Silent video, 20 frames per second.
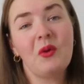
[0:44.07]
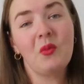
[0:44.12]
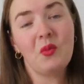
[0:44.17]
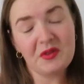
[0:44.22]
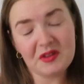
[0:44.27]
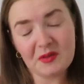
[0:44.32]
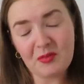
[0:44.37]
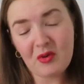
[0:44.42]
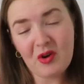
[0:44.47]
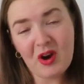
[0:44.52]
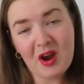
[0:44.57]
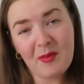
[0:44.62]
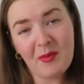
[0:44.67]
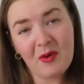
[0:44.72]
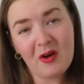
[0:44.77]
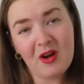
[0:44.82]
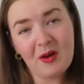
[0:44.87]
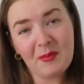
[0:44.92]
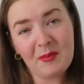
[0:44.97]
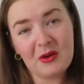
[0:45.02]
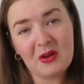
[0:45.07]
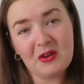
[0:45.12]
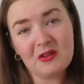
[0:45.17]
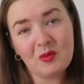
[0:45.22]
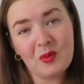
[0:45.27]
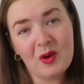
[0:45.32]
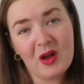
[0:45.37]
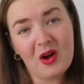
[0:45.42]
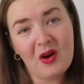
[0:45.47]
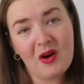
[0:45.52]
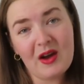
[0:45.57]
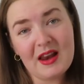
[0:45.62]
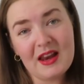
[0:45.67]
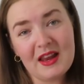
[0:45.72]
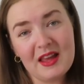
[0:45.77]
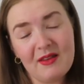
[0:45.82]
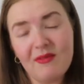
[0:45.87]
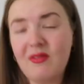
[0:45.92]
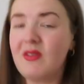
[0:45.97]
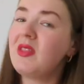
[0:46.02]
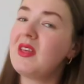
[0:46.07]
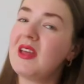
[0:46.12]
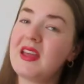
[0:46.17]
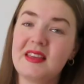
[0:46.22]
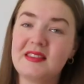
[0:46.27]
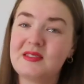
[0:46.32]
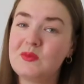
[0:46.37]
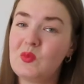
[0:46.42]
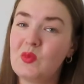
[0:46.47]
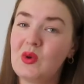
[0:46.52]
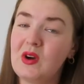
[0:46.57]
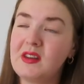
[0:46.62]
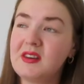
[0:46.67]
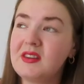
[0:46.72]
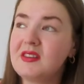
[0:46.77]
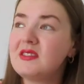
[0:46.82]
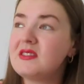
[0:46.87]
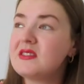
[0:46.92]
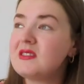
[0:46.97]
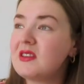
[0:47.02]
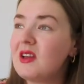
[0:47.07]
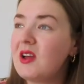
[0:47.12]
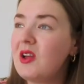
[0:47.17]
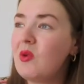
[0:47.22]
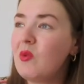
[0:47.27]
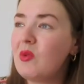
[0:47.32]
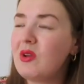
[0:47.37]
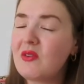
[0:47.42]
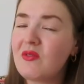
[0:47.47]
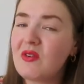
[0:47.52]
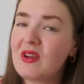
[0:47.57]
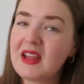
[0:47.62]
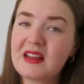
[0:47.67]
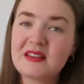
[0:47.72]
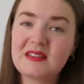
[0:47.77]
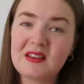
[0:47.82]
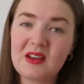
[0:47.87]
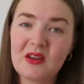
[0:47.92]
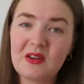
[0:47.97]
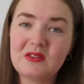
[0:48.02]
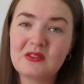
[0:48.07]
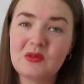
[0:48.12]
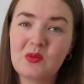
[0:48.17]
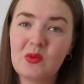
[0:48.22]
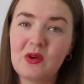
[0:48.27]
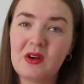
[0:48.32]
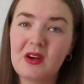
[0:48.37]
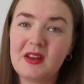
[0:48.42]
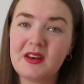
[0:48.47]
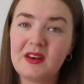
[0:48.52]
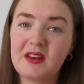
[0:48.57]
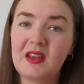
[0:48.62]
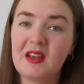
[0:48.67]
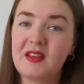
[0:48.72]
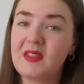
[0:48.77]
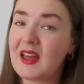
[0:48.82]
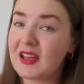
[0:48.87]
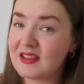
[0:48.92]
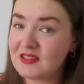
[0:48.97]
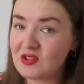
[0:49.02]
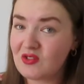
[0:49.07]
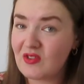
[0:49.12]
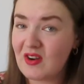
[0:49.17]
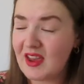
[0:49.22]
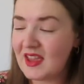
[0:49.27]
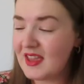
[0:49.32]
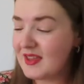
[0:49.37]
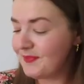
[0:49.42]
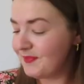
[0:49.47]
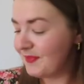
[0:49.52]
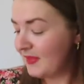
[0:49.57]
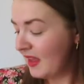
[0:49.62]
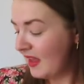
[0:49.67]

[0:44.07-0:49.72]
was a Primark, because where I live there isn't one, so whenever I get to go to one, that's great.